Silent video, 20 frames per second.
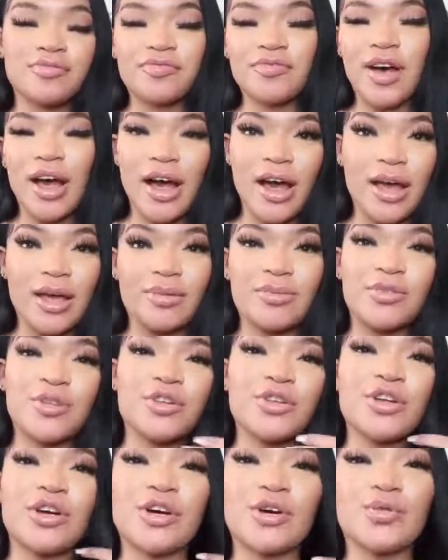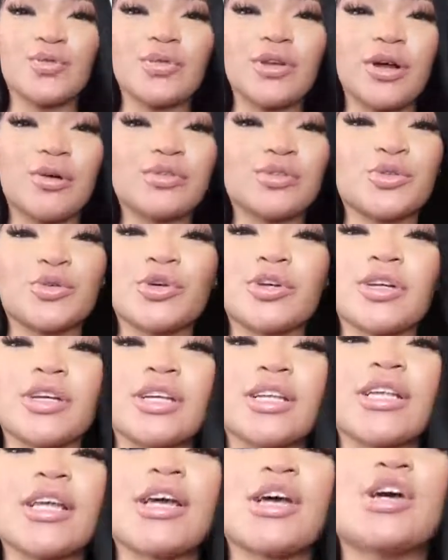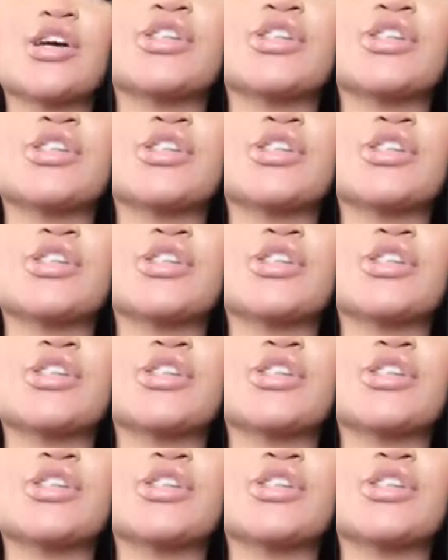vibe you know when i was ordering